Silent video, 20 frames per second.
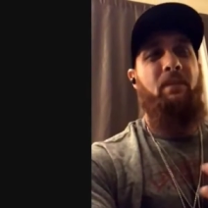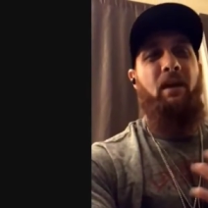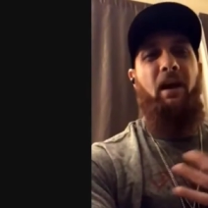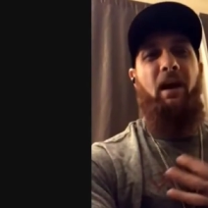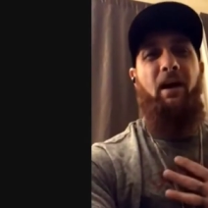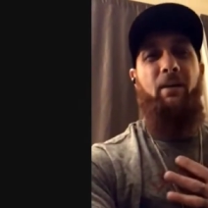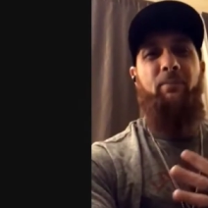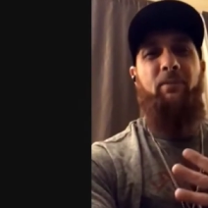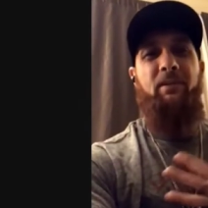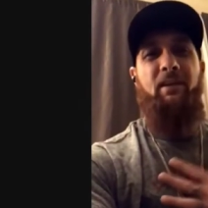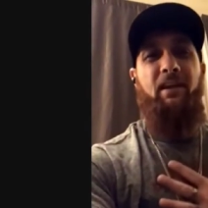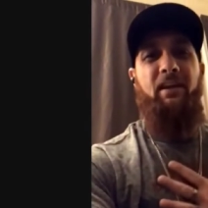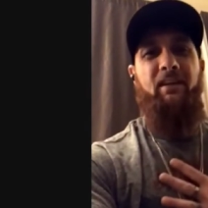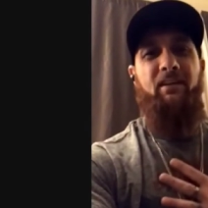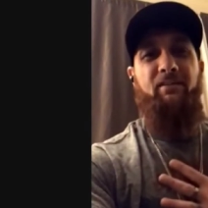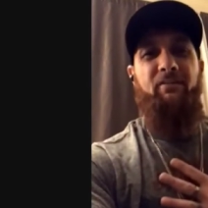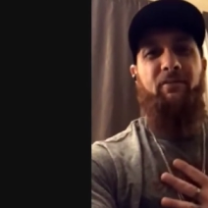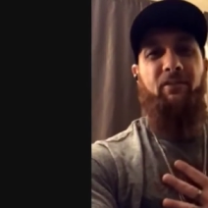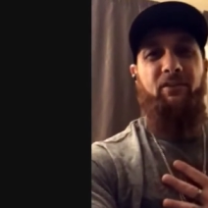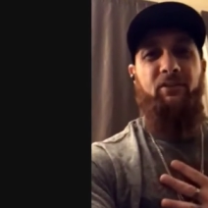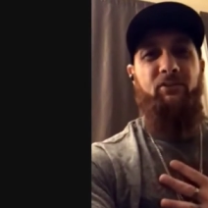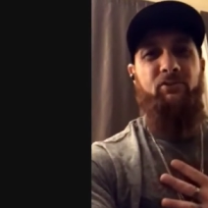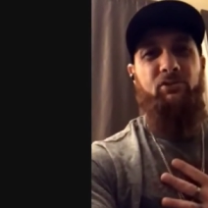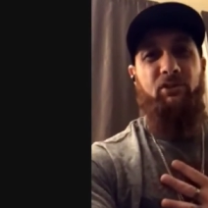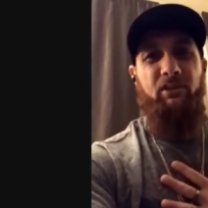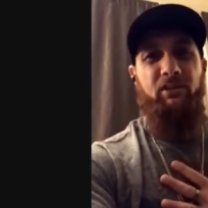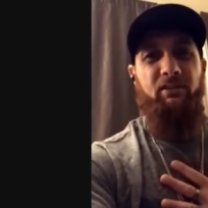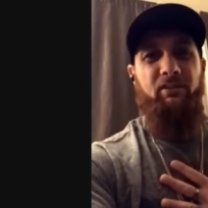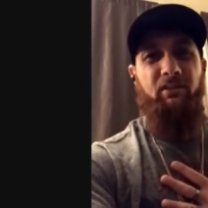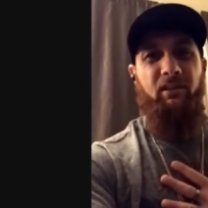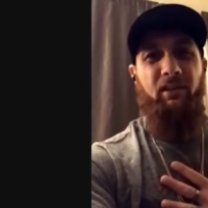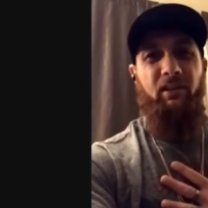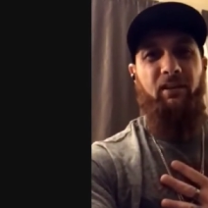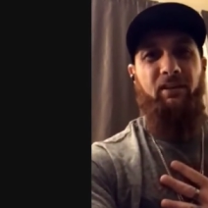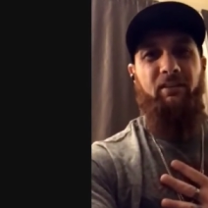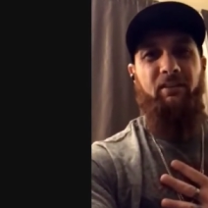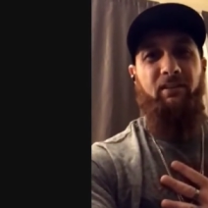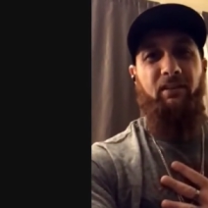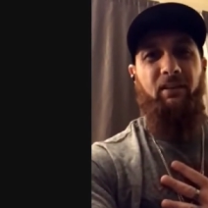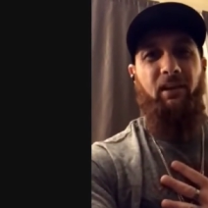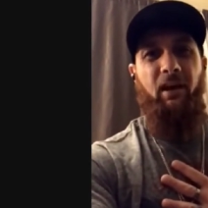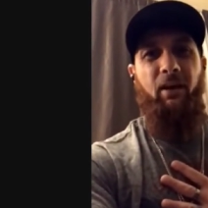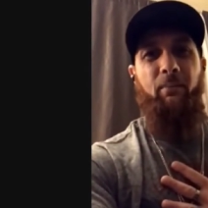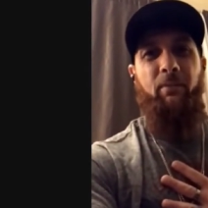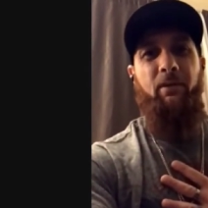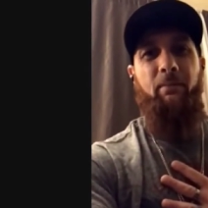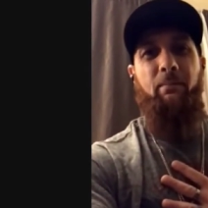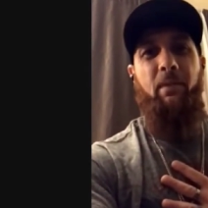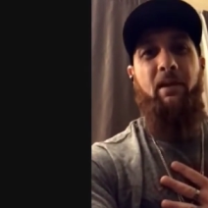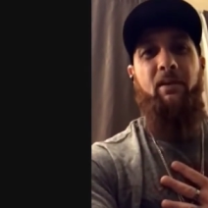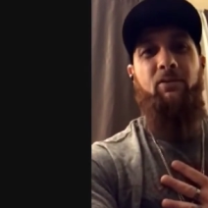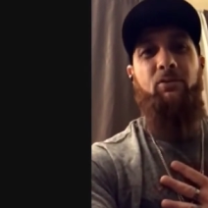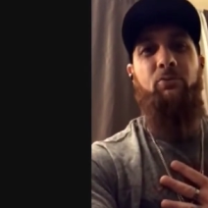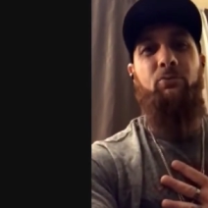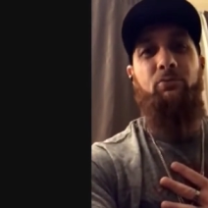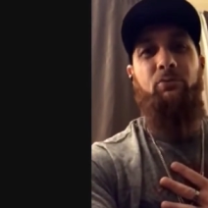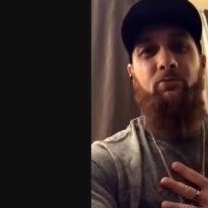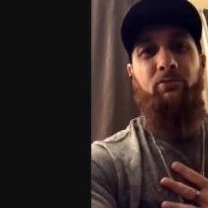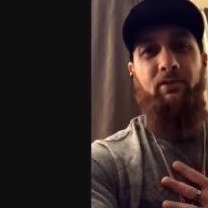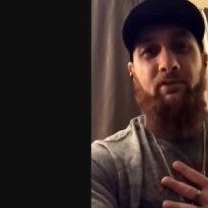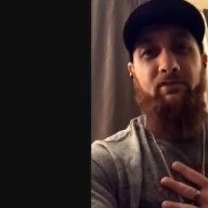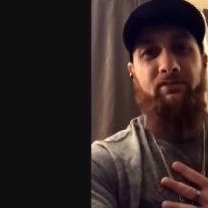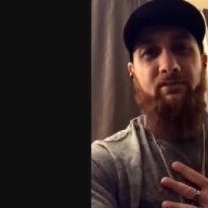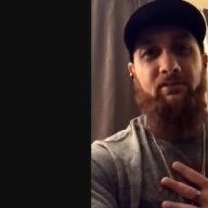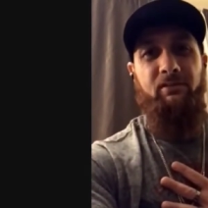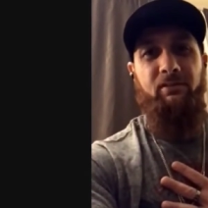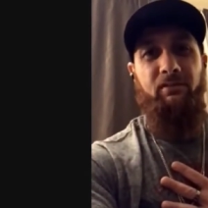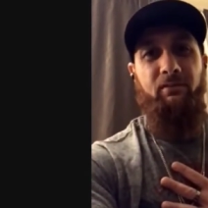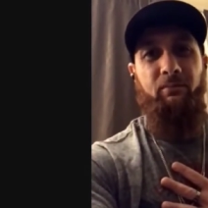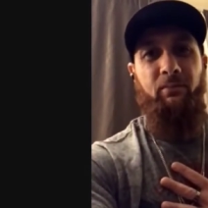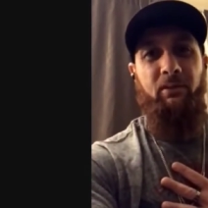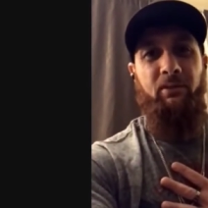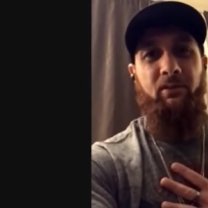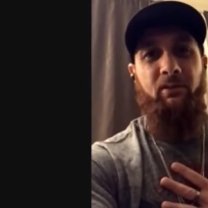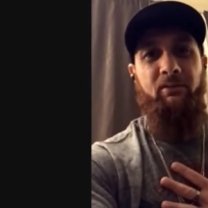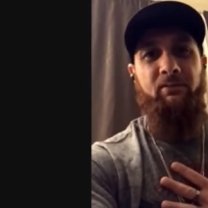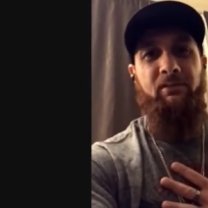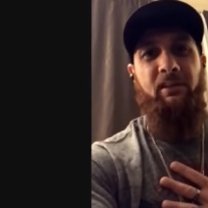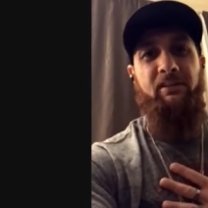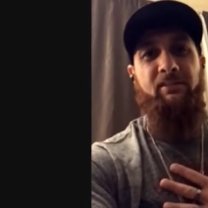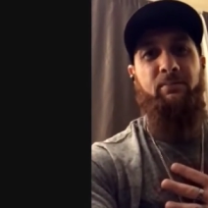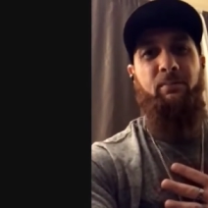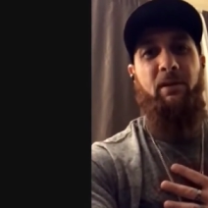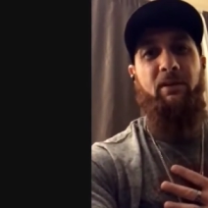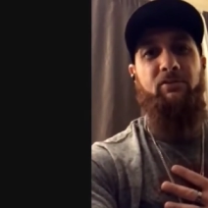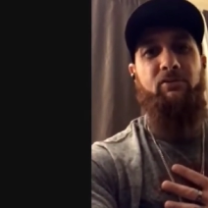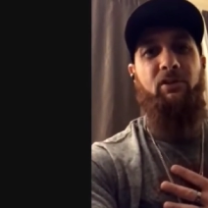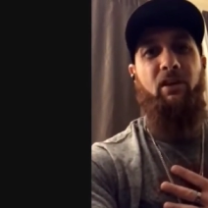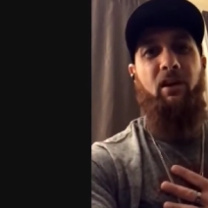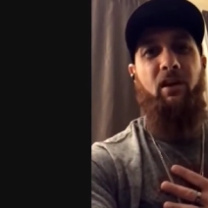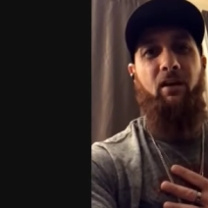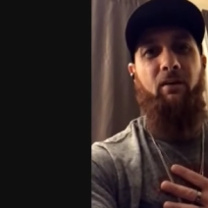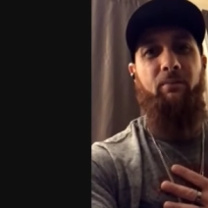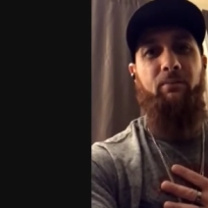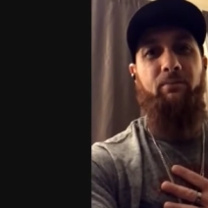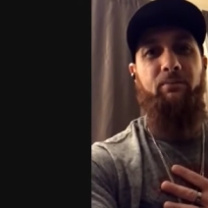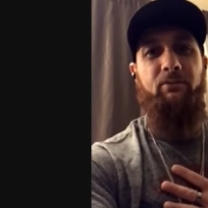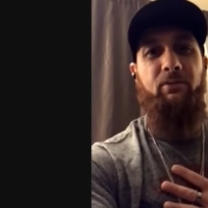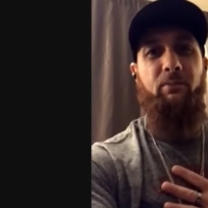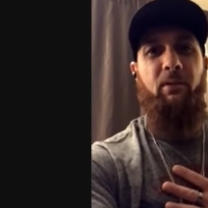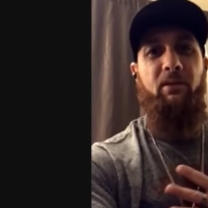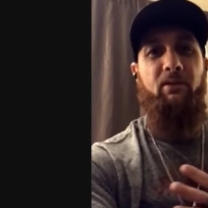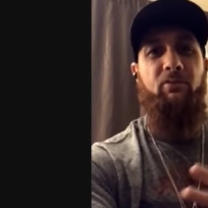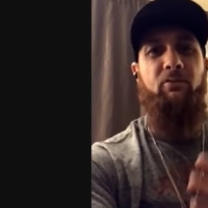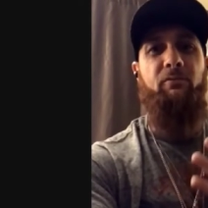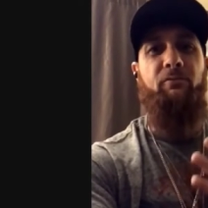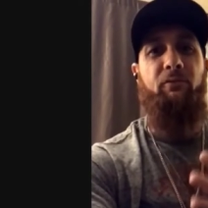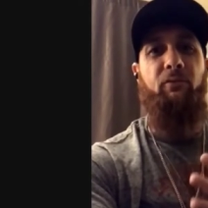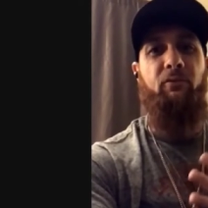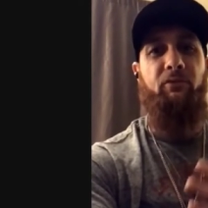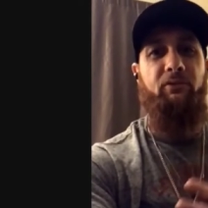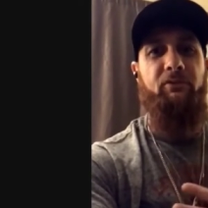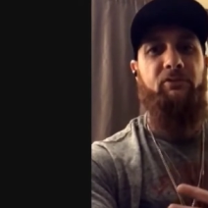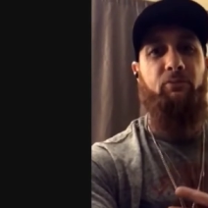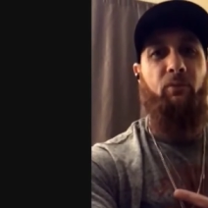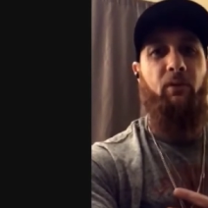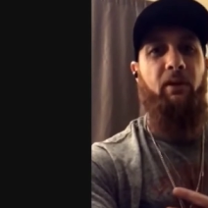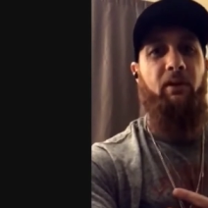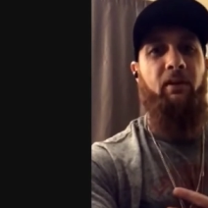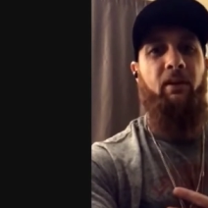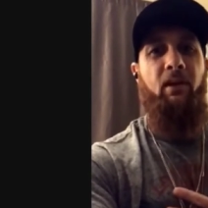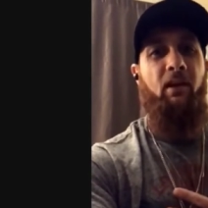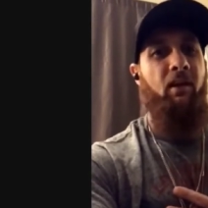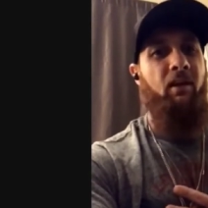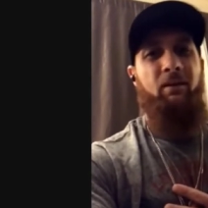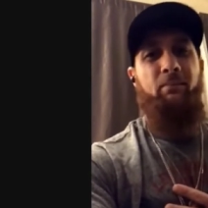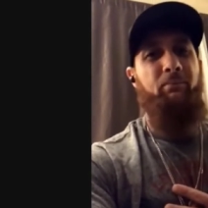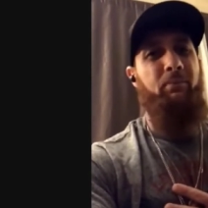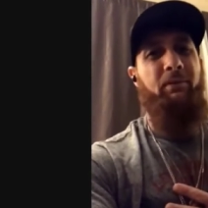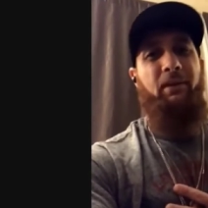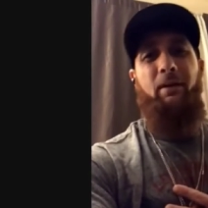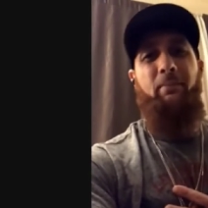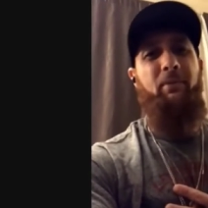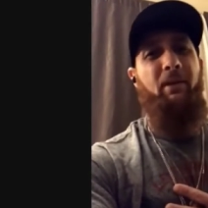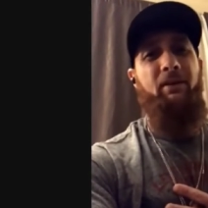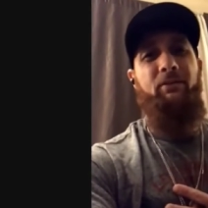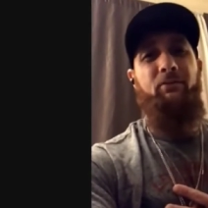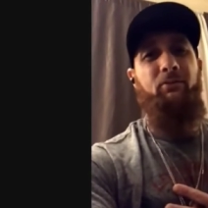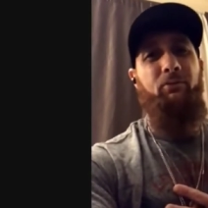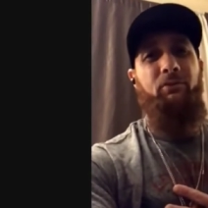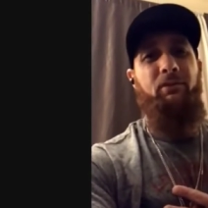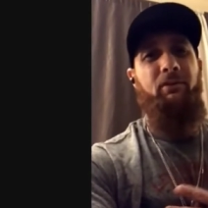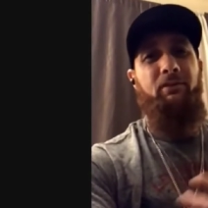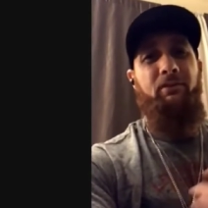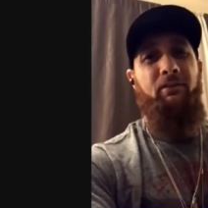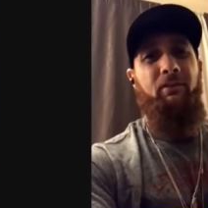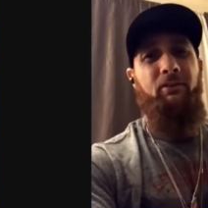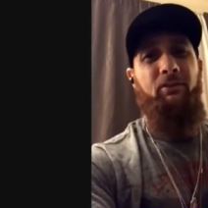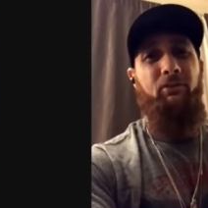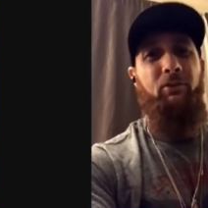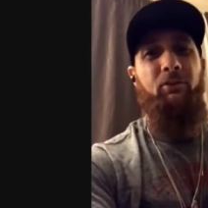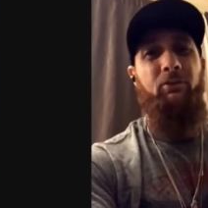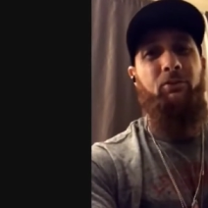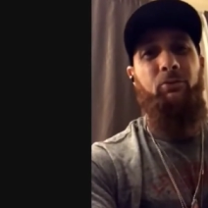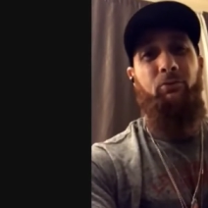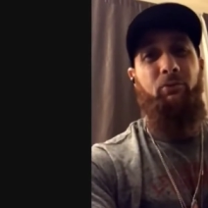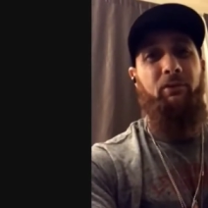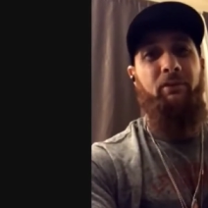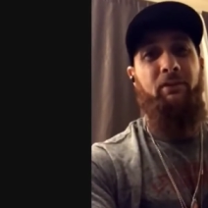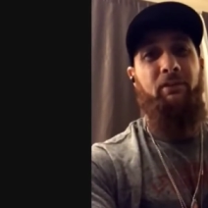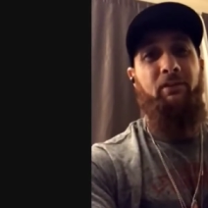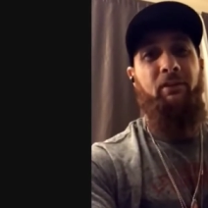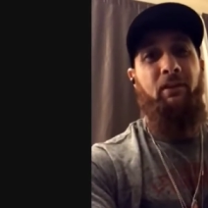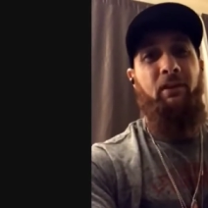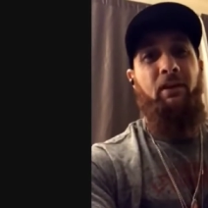I'm the negative energy and I'm going to make you do this because that's my job to make you feel this way. But I'm not doing it. You're doing it.